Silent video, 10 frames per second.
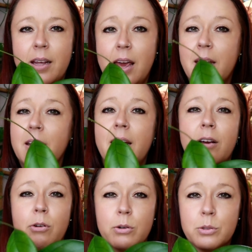again,
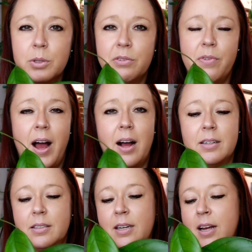it grows really
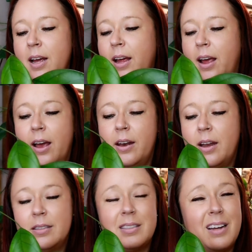fast,
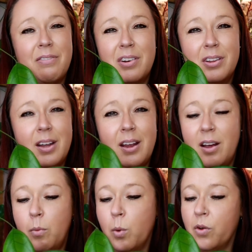and it's
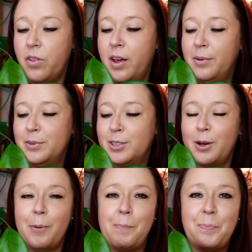definitely worth it.
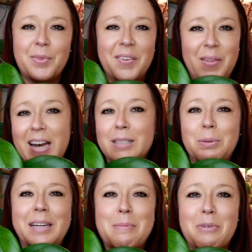So that
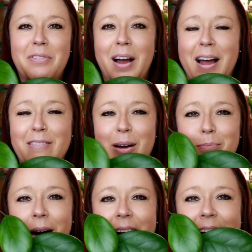is plant number
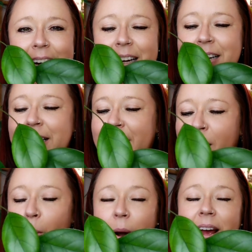5, my
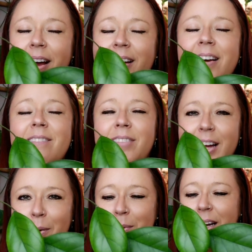Hoya
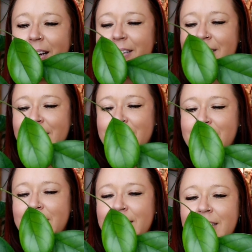Viola,
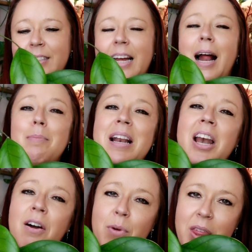and I'm
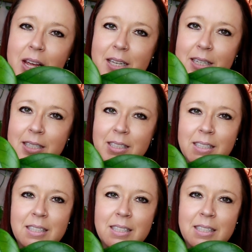in love with it.